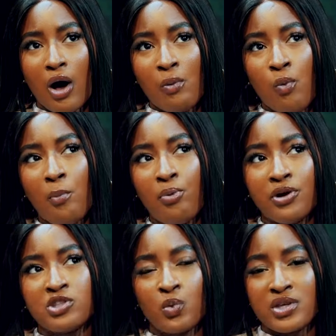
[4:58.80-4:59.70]
At what
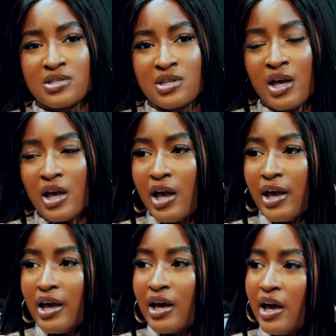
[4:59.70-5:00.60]
point do we say
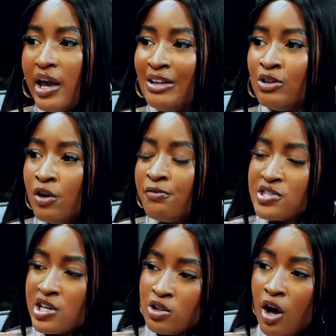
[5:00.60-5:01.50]
enough
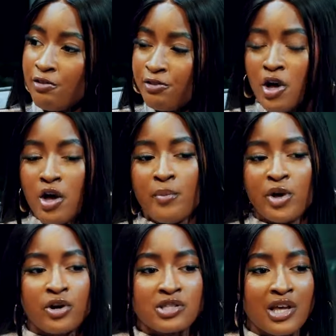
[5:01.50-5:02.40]
is enough?
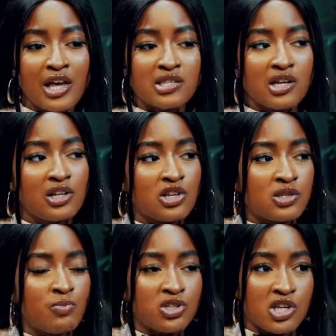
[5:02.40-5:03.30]
Because yes, in
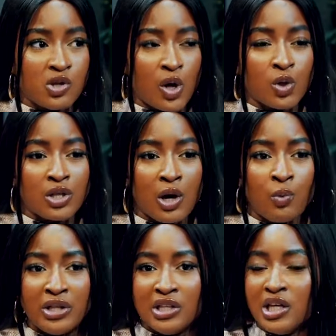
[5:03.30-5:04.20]
as much as I know that
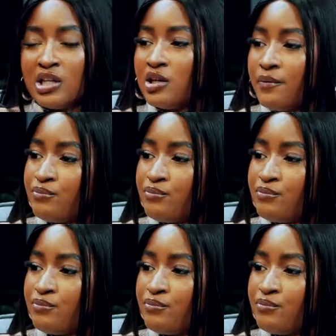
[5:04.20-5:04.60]
we need